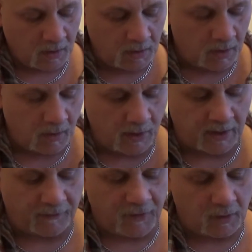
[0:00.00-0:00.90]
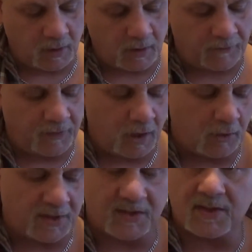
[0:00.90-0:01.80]
You know, like if you know
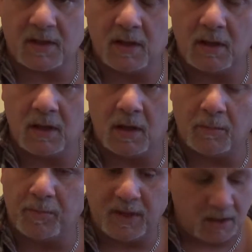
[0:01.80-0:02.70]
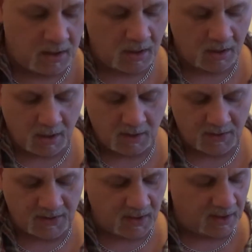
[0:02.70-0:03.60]
this is B,
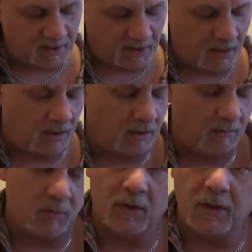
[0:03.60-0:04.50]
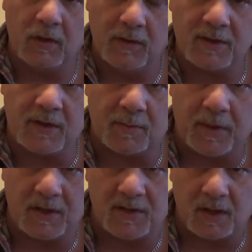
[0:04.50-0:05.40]
C, and D, well, you know this is
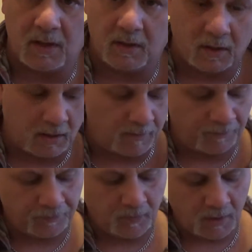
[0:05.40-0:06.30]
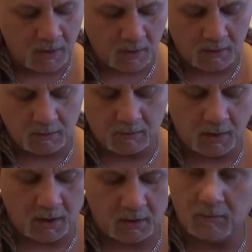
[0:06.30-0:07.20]
B, C, and D,
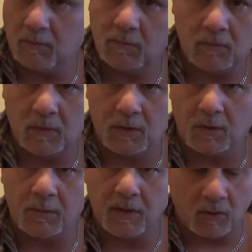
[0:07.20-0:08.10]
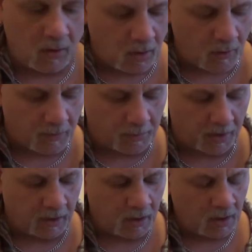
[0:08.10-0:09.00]
and they're all over.
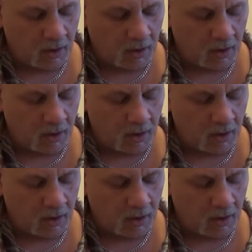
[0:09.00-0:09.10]
But